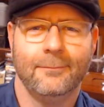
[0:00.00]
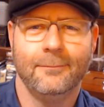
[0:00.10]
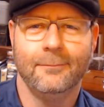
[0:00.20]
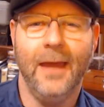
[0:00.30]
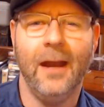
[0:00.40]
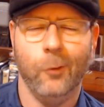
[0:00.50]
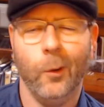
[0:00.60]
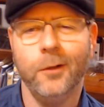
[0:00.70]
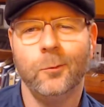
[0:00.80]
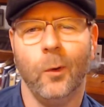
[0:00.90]
Hey
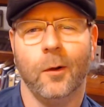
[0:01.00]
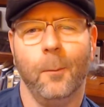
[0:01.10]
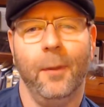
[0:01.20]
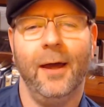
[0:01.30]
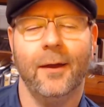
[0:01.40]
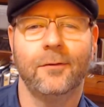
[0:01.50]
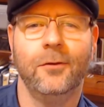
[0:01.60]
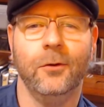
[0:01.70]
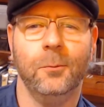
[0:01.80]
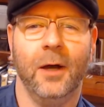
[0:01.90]
everyone, welcome back
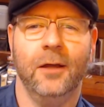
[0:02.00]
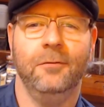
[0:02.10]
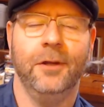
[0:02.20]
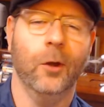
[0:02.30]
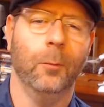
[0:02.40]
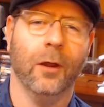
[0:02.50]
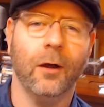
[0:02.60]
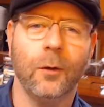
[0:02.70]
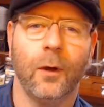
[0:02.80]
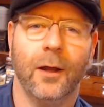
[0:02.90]
to my video blog
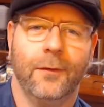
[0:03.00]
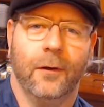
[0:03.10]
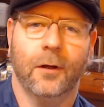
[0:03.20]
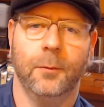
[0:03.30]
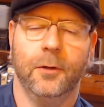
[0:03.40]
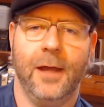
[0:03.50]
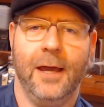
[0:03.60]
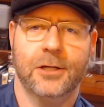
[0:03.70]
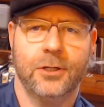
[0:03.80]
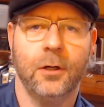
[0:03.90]
where I talk about
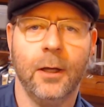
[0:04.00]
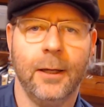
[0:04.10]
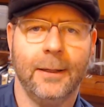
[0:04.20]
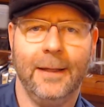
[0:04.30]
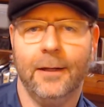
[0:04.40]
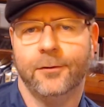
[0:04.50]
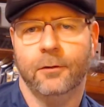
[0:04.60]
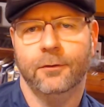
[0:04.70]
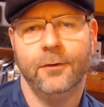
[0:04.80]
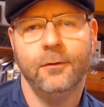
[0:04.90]
Azure, data
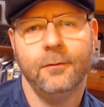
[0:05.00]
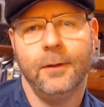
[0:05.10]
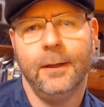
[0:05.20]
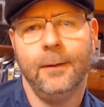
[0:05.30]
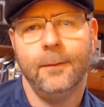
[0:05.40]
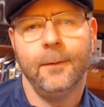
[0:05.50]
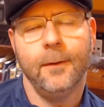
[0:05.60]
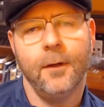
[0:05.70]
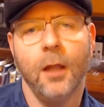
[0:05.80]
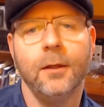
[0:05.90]
services, and
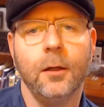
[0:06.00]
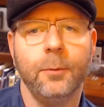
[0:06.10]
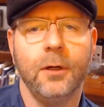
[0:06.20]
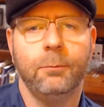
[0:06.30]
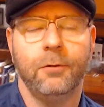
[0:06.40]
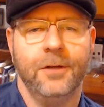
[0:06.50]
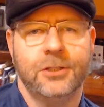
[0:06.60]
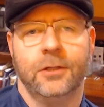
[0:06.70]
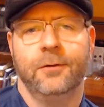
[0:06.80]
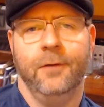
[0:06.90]
a little bit of
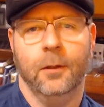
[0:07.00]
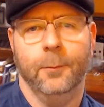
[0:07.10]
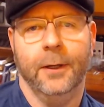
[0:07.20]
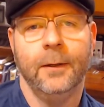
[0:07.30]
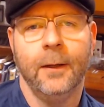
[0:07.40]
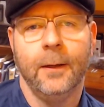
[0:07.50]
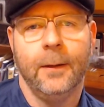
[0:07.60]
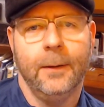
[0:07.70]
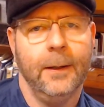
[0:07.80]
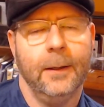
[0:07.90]
professional development.
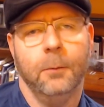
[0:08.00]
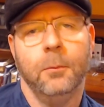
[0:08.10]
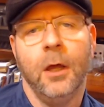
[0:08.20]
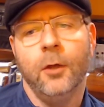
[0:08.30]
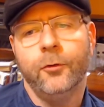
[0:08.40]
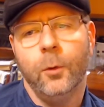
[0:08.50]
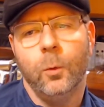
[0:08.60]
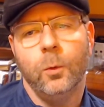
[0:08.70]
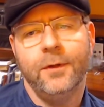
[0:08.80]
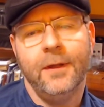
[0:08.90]
So
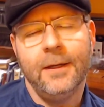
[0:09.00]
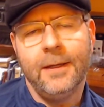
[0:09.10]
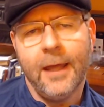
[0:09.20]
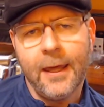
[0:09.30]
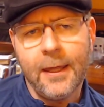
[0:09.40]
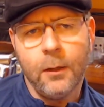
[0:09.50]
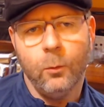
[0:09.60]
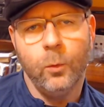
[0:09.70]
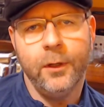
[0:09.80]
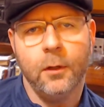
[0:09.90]
today
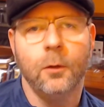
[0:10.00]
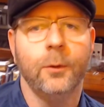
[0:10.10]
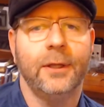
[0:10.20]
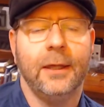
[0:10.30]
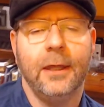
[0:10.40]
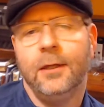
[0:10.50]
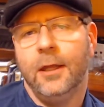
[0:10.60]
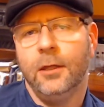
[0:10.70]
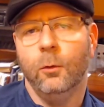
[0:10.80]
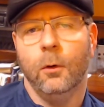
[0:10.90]
we are going to
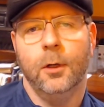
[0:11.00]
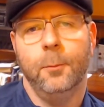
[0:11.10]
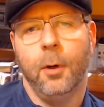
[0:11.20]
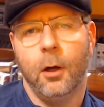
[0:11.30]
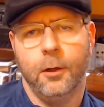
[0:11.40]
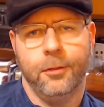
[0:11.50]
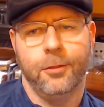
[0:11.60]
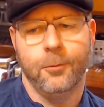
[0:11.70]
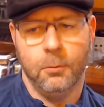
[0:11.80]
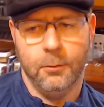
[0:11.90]
continue on part
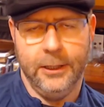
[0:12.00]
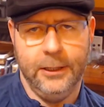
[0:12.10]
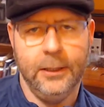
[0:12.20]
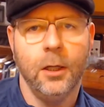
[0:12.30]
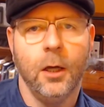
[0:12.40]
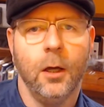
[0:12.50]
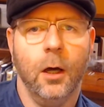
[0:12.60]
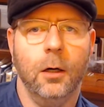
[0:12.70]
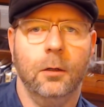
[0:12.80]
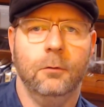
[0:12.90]
3
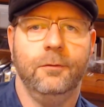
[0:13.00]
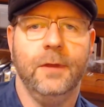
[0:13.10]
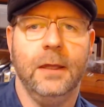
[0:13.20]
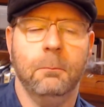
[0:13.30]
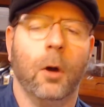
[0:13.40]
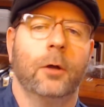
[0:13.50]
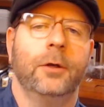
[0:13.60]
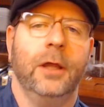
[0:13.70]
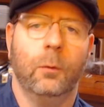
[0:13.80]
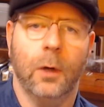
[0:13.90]
of the modern
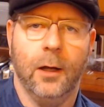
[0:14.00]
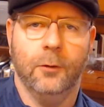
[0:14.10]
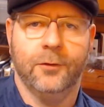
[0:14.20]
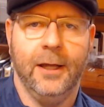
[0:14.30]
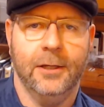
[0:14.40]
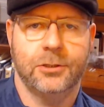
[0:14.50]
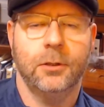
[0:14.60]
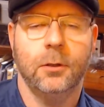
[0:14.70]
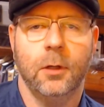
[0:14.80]
data warehouse in Azure.